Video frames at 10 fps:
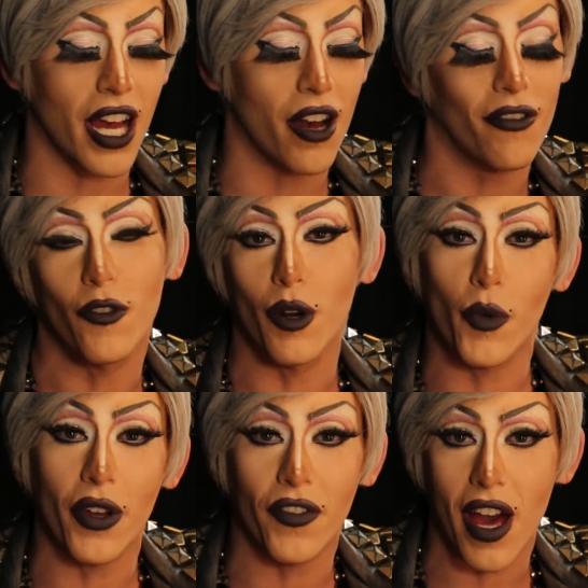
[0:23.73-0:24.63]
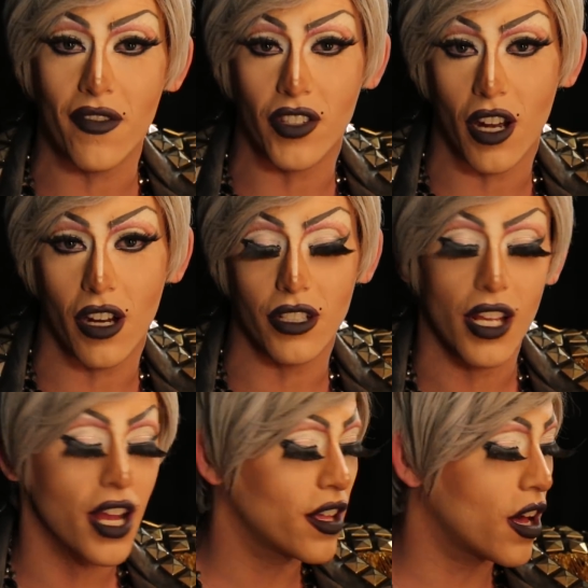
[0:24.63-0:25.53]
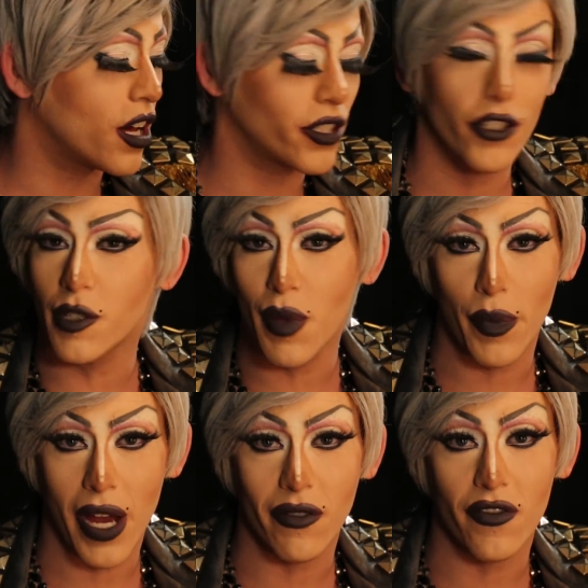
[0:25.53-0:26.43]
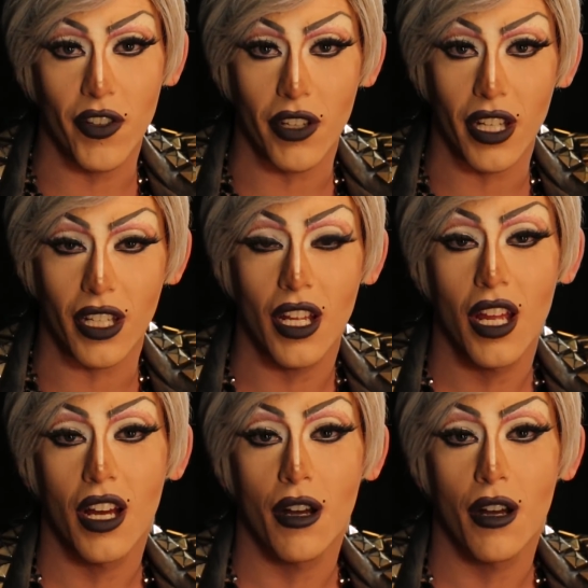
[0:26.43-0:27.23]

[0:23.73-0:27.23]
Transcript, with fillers: got 4.5 stars. Hundreds of people have reviewed it,